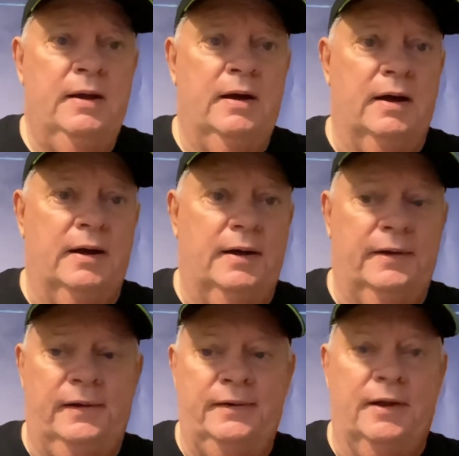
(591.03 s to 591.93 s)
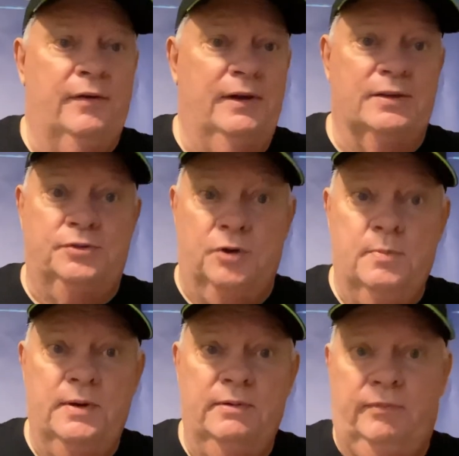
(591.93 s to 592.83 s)
Another has
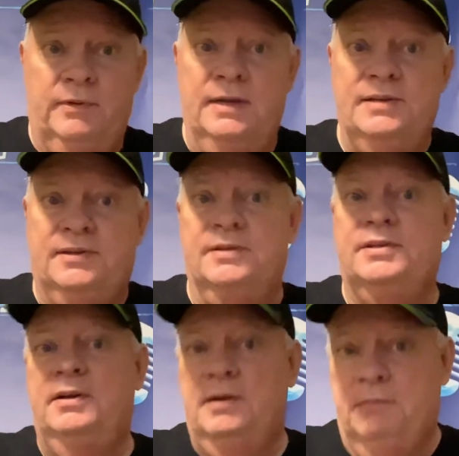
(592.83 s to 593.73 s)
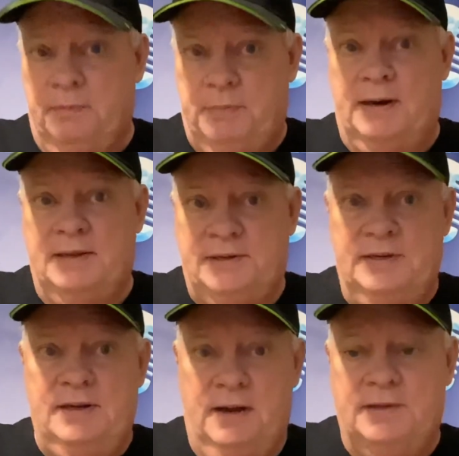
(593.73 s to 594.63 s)
German releases, but on
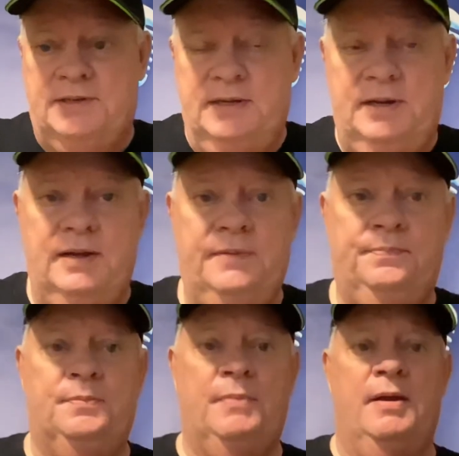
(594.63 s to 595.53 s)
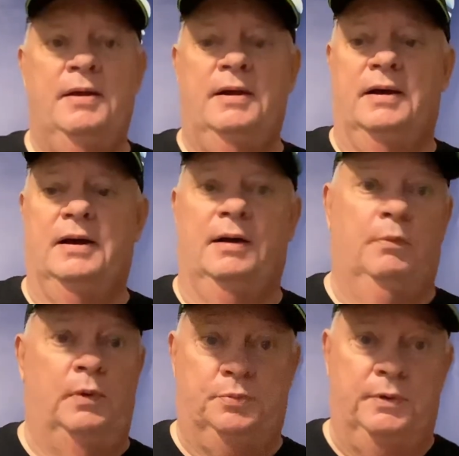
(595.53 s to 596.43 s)
CD,
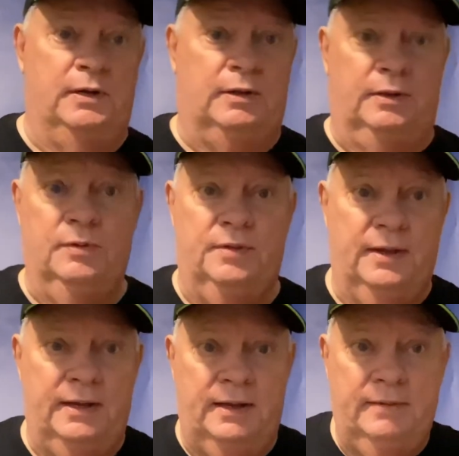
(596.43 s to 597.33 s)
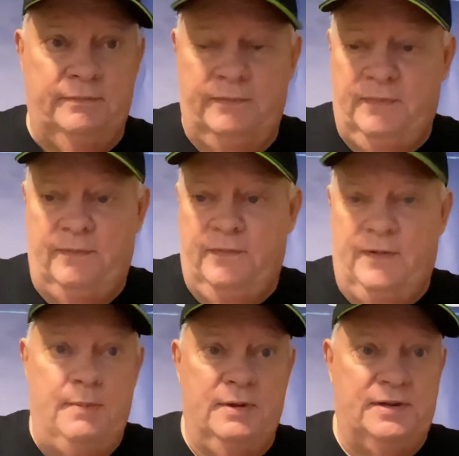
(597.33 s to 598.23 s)
which would include the
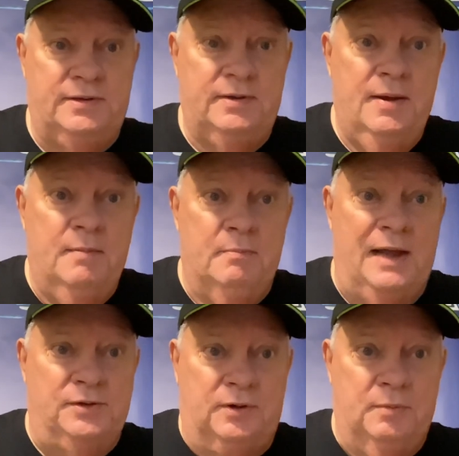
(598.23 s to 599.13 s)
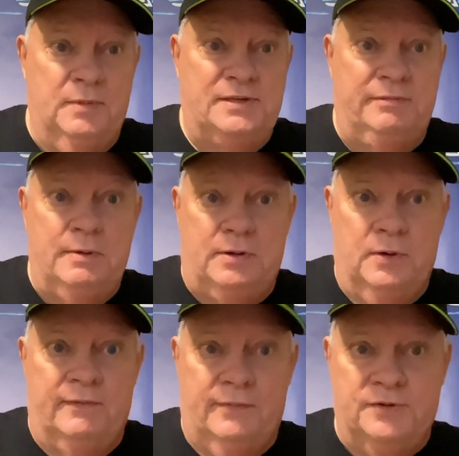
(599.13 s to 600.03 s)
famous Magical Mystery
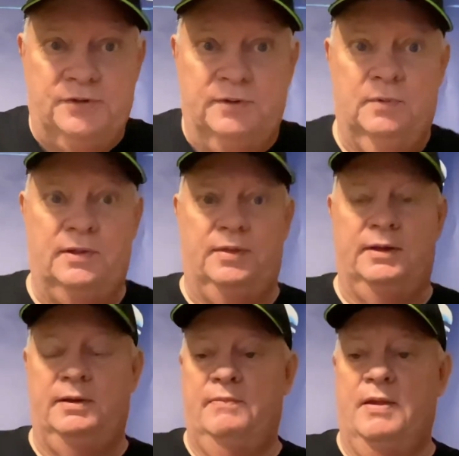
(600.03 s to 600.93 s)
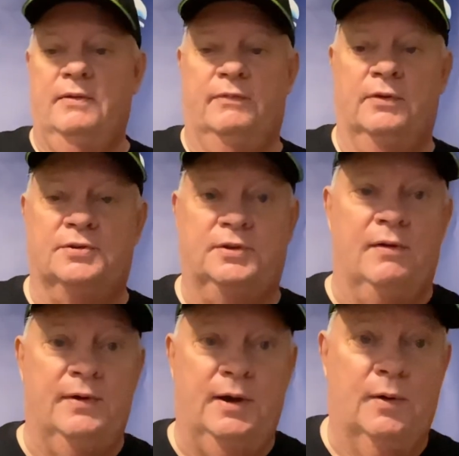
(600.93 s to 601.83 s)
Tour version with the full
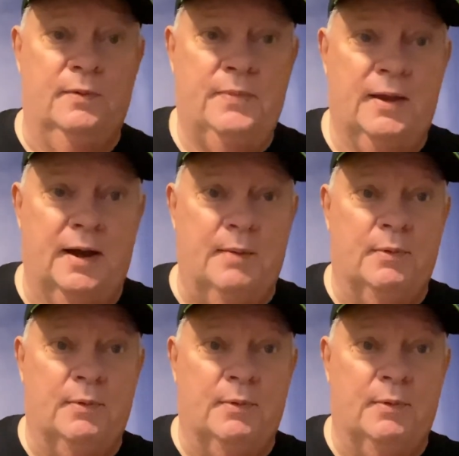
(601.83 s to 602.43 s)
stereo I Am the